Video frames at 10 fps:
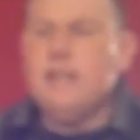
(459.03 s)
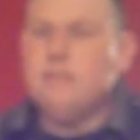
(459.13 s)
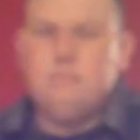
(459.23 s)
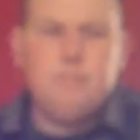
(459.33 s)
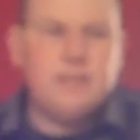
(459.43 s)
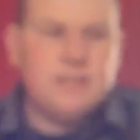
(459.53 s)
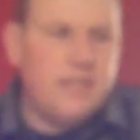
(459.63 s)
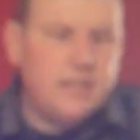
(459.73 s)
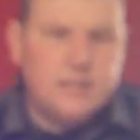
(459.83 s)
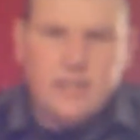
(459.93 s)
again. As
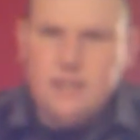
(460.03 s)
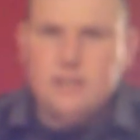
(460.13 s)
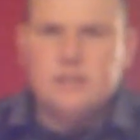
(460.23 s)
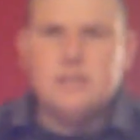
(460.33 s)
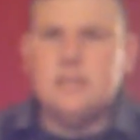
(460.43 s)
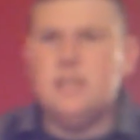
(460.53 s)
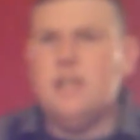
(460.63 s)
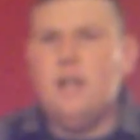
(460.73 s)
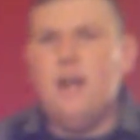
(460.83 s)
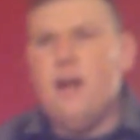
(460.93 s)
sad as that is,
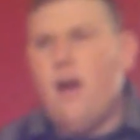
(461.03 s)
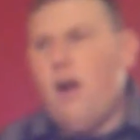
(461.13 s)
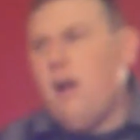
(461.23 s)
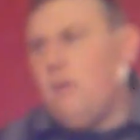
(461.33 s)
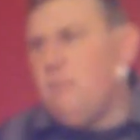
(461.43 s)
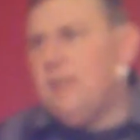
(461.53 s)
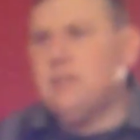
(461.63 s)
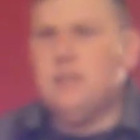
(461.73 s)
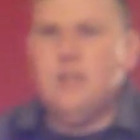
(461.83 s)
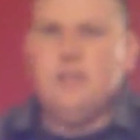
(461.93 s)

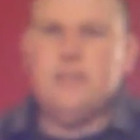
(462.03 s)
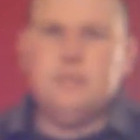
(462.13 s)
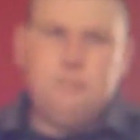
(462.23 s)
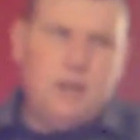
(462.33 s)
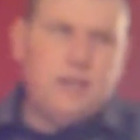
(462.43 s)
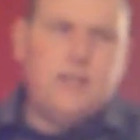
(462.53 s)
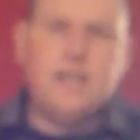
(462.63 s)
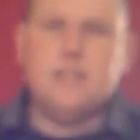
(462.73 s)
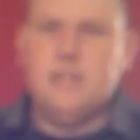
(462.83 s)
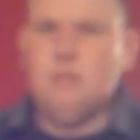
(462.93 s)
based on all this
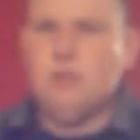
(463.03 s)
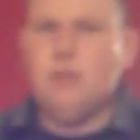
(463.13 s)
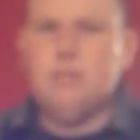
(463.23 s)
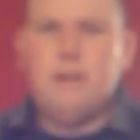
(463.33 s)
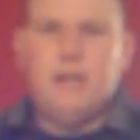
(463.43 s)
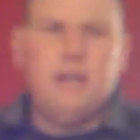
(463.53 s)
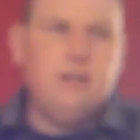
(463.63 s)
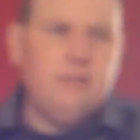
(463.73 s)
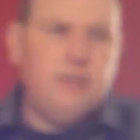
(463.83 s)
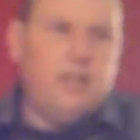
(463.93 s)
podcast he did with Cole Cabana
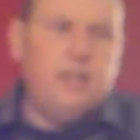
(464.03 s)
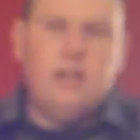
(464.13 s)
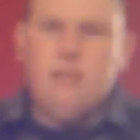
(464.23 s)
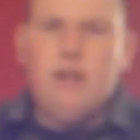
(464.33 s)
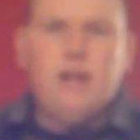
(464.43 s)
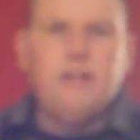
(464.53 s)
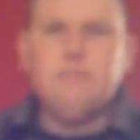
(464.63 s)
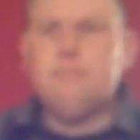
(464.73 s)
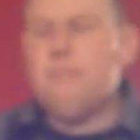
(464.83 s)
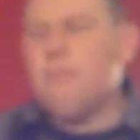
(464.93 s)
and everything that I read.